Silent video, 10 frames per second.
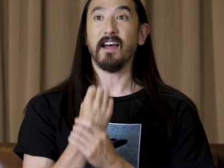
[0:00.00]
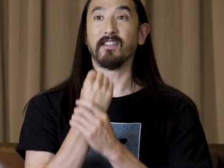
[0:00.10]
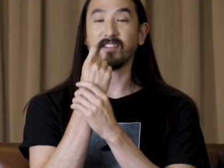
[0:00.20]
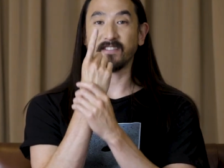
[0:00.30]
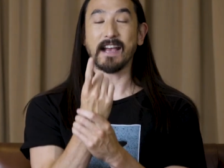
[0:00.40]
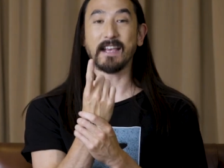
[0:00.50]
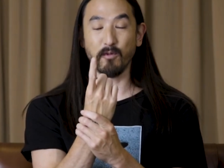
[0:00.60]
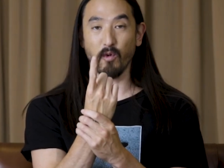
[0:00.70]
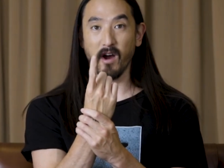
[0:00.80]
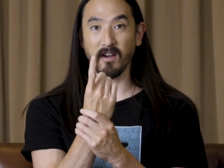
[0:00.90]
The second
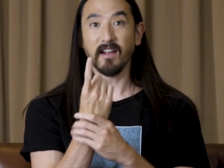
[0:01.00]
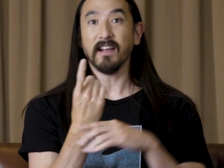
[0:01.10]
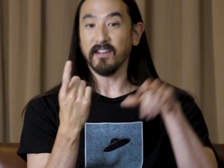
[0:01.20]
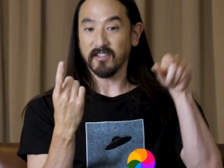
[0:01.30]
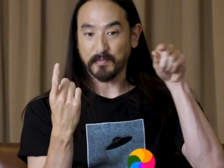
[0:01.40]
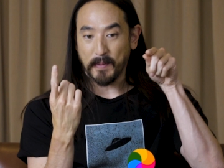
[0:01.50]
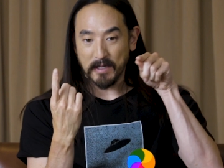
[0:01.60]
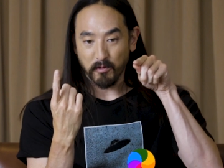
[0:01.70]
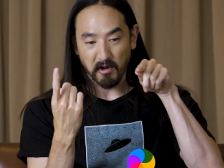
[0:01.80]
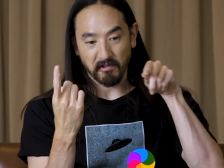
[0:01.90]
one,
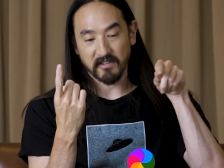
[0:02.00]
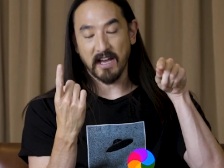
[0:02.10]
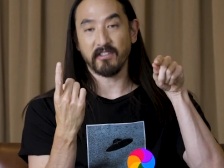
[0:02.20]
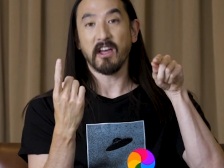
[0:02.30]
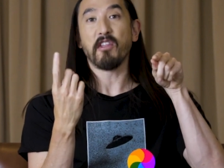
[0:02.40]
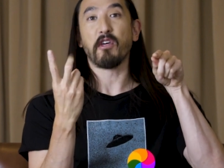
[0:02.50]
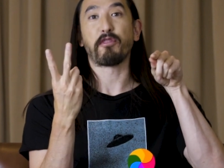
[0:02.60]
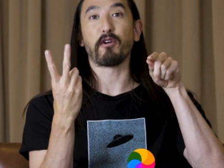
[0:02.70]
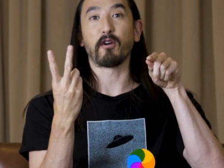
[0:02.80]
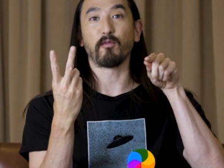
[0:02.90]
spinning wheel of death. The
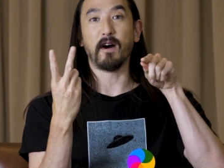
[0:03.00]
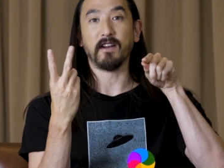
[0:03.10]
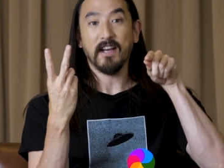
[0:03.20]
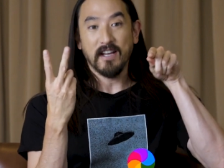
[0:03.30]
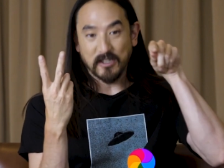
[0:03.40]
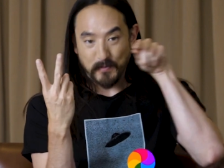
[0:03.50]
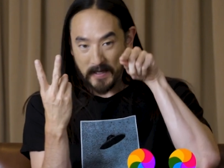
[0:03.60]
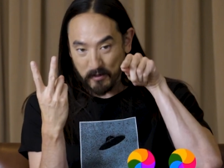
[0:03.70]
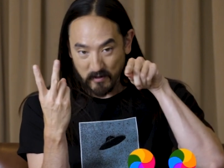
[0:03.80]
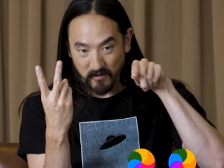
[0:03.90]
third one,
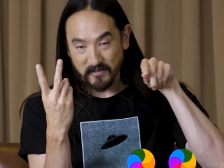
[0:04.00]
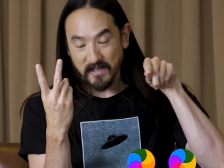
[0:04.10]
spinning wheel of